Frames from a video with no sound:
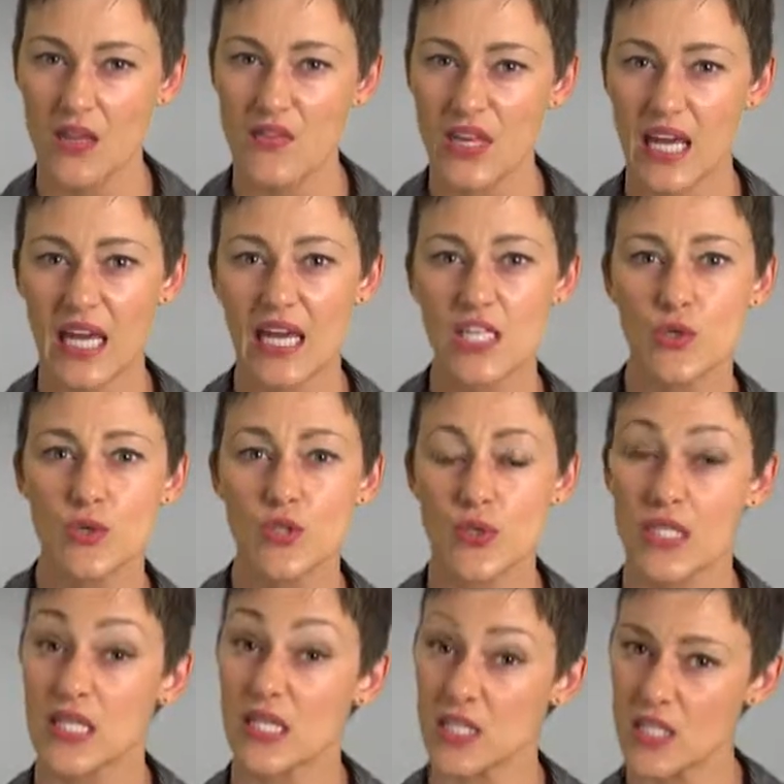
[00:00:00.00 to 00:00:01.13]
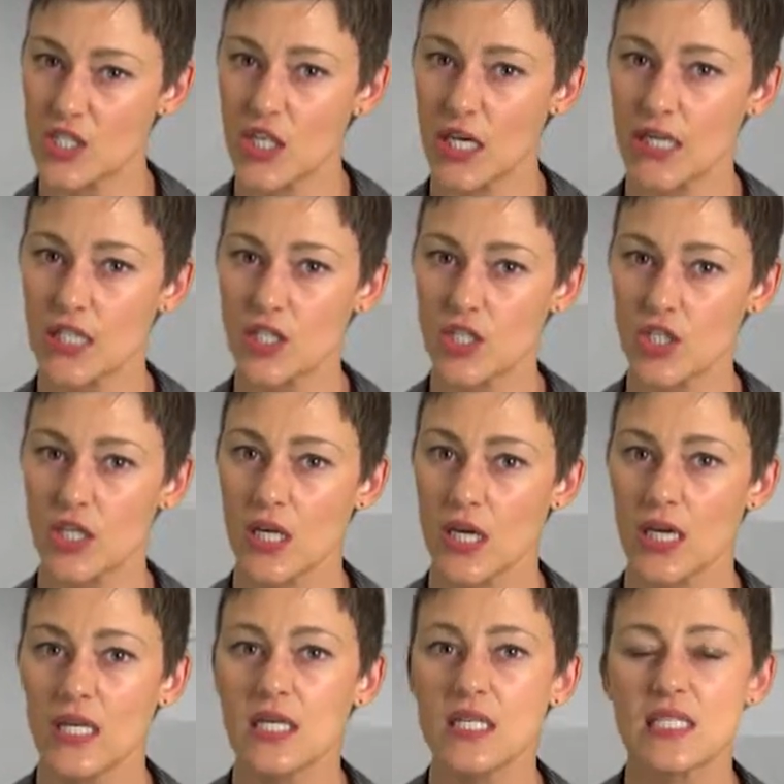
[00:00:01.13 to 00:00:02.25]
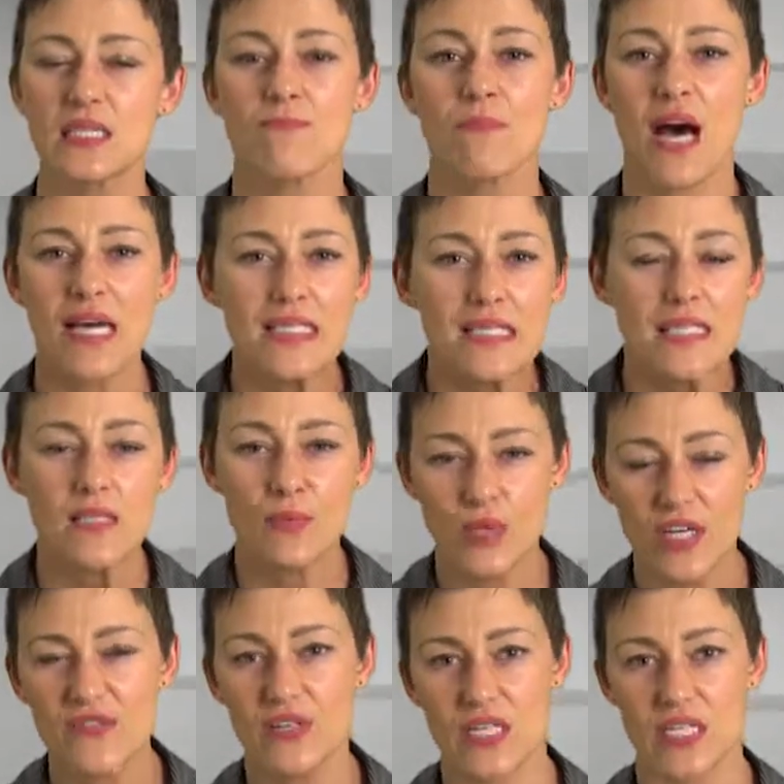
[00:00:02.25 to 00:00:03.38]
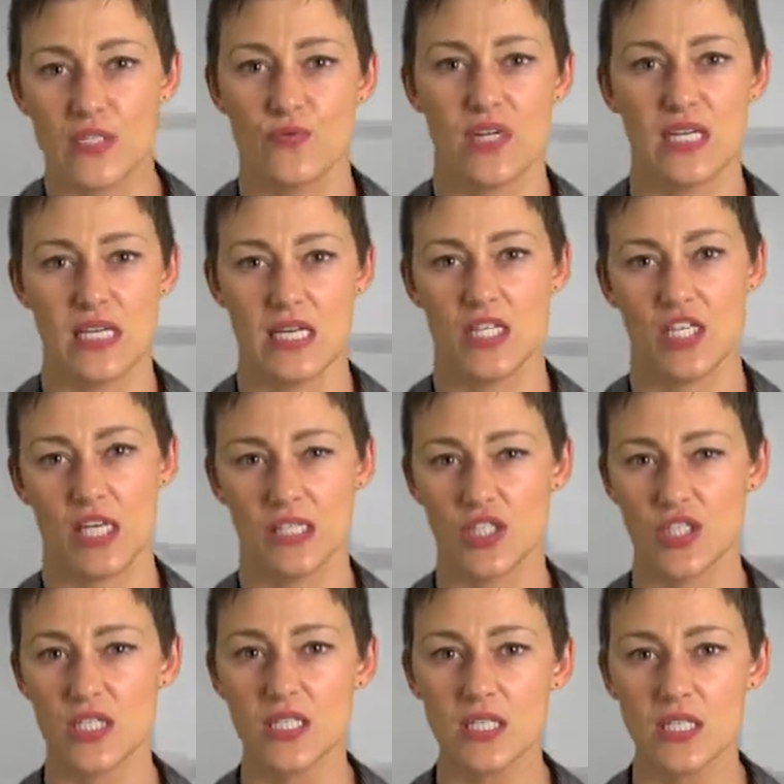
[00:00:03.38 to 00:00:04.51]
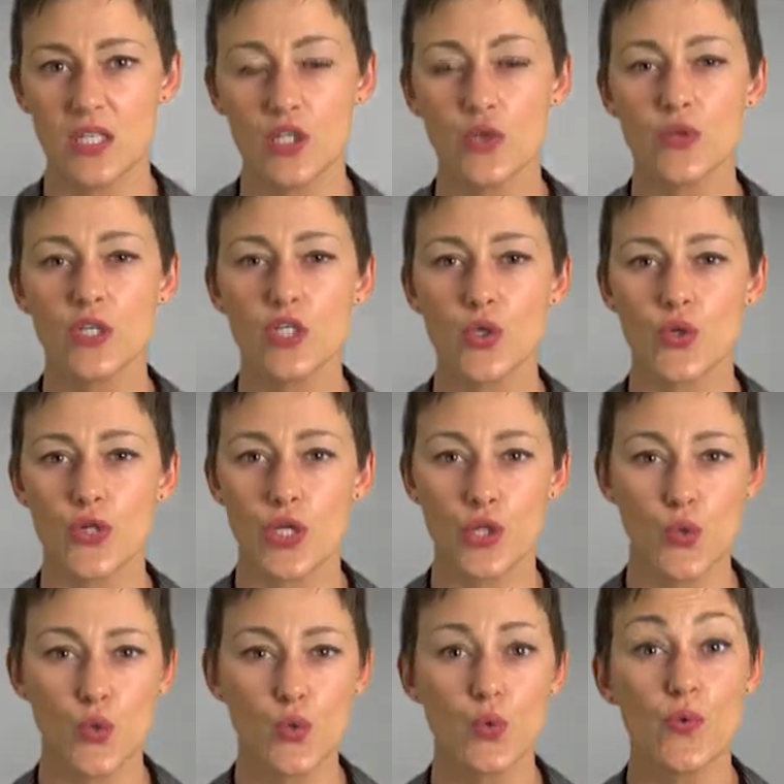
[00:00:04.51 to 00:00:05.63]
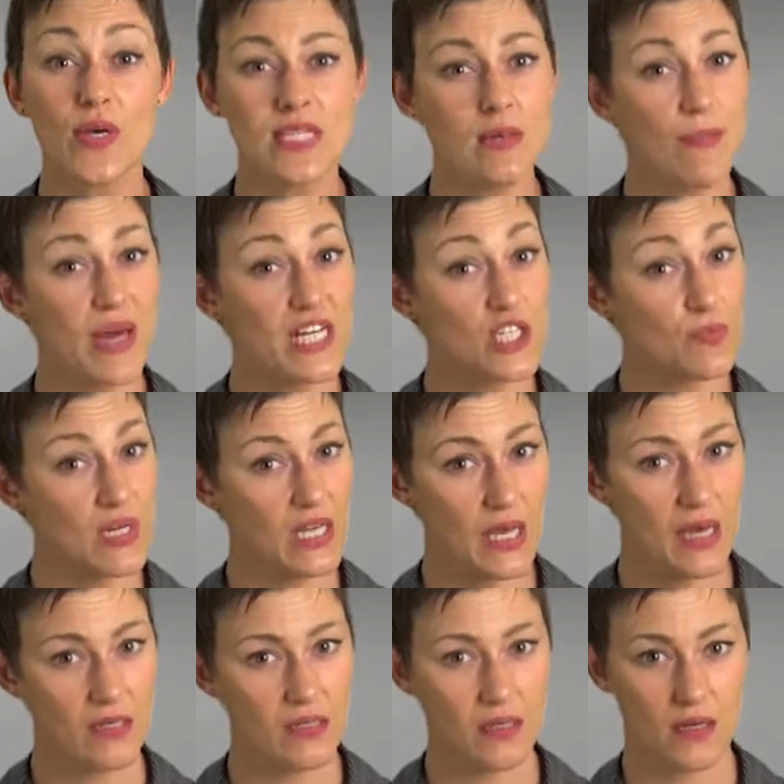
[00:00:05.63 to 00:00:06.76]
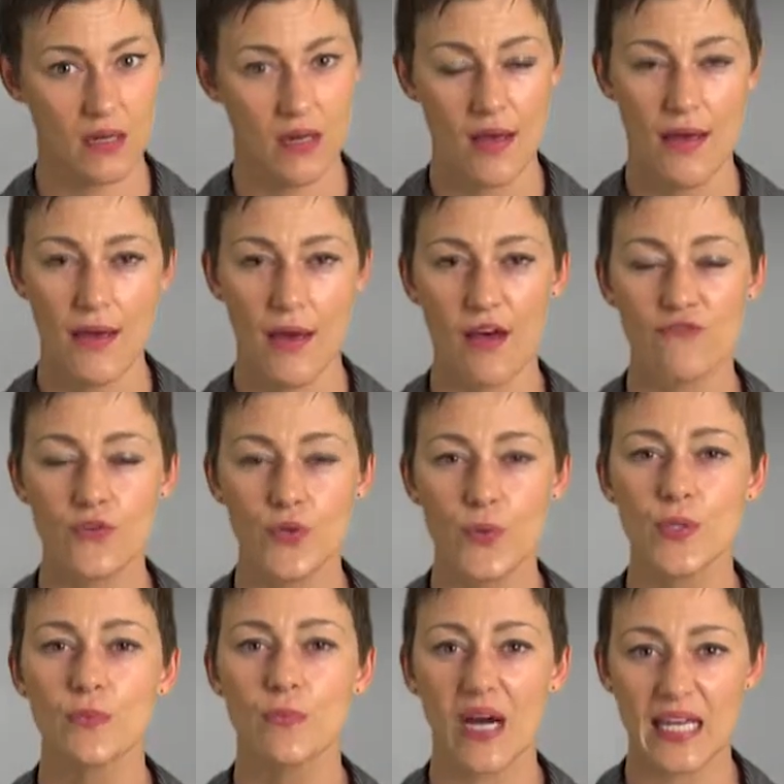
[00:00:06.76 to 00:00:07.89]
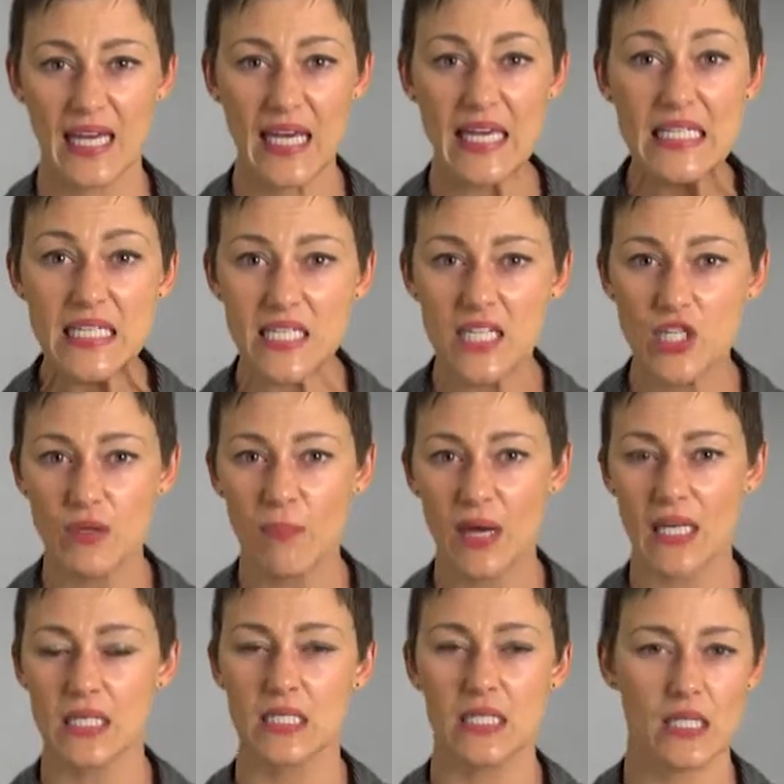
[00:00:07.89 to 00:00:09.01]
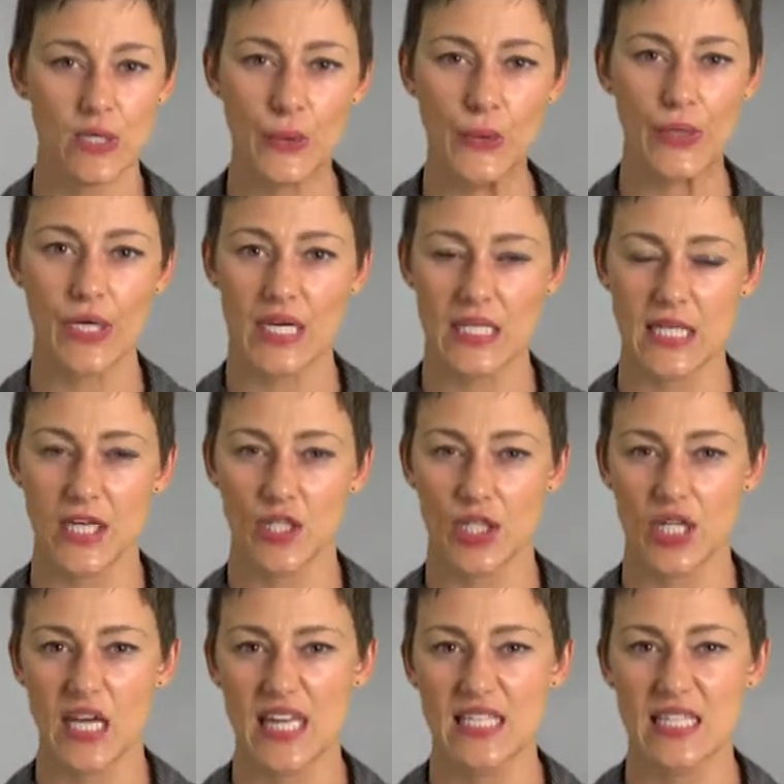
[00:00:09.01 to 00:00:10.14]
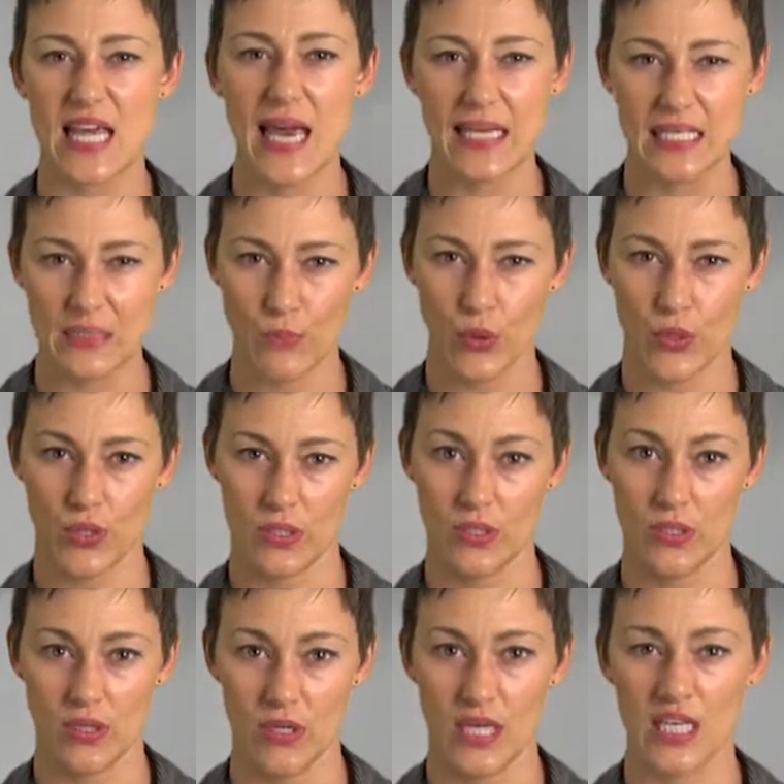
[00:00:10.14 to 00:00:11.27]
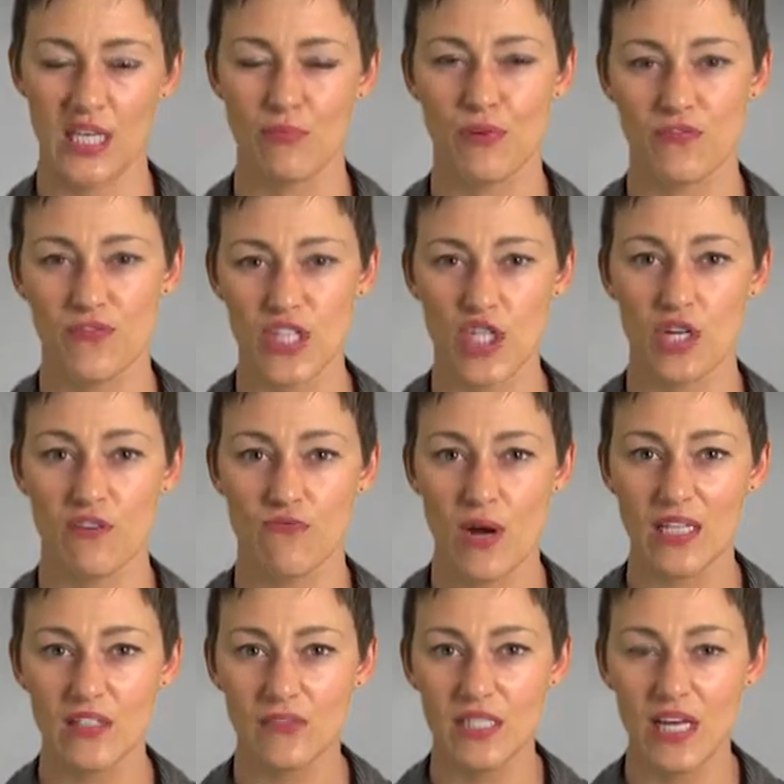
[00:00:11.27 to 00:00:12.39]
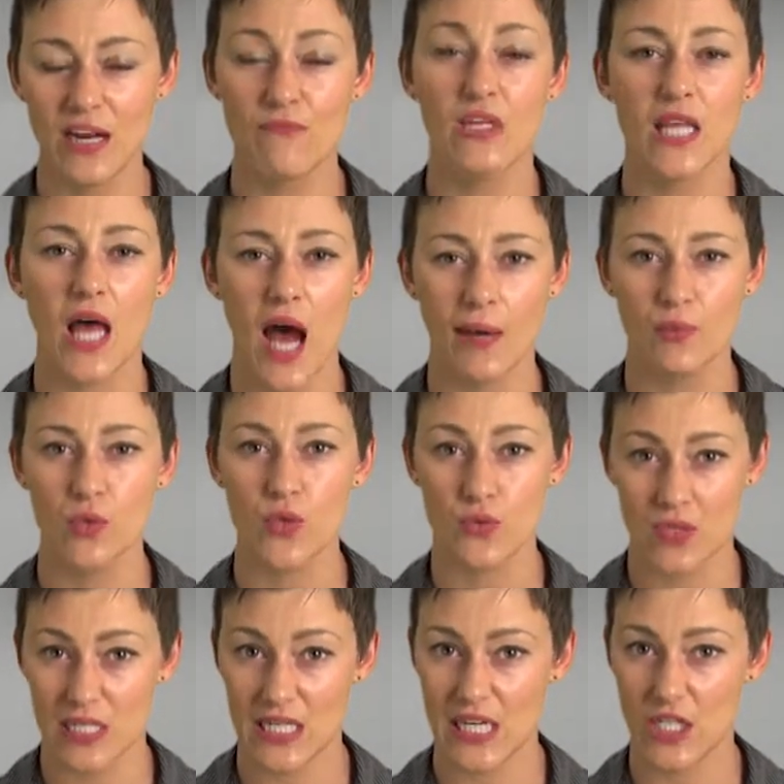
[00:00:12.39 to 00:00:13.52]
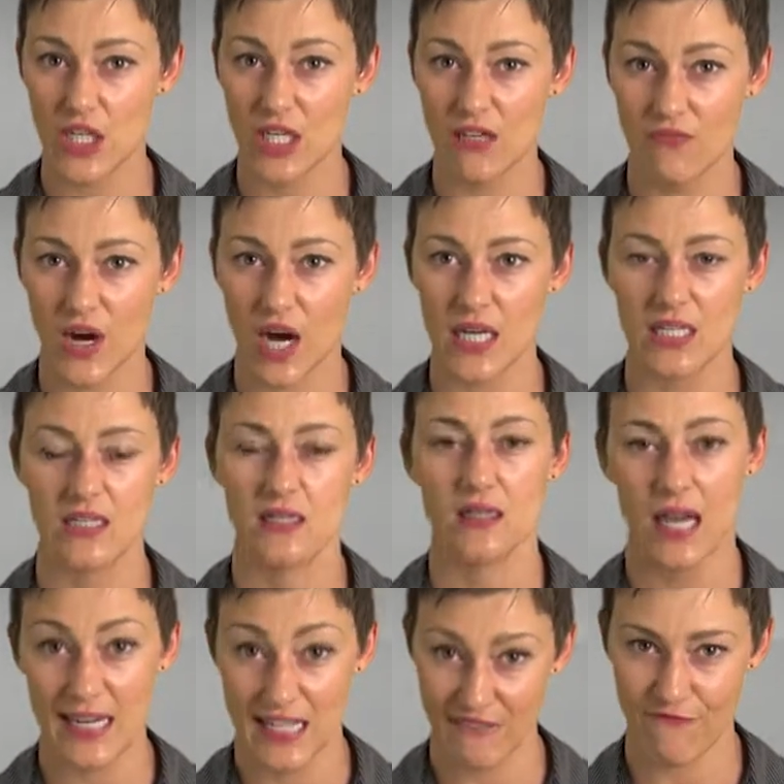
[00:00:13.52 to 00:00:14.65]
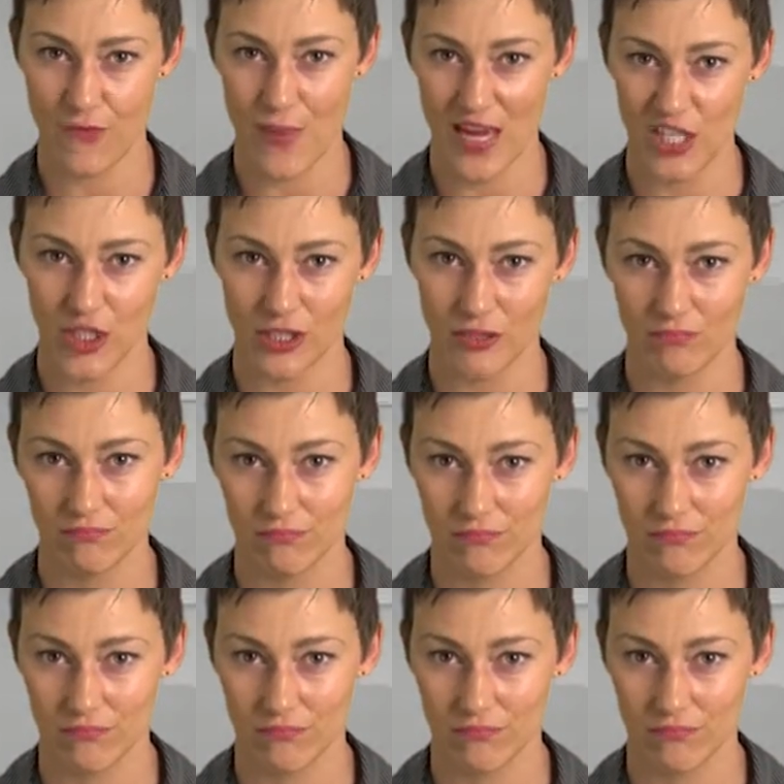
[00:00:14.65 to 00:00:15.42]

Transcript: The key to addressing this challenge is to master the previous three key challenges to ensure that you, as the management accountant, are viewed by key decision makers in the organisation as the expert in the provision of relevant and reliable strategic advice and information.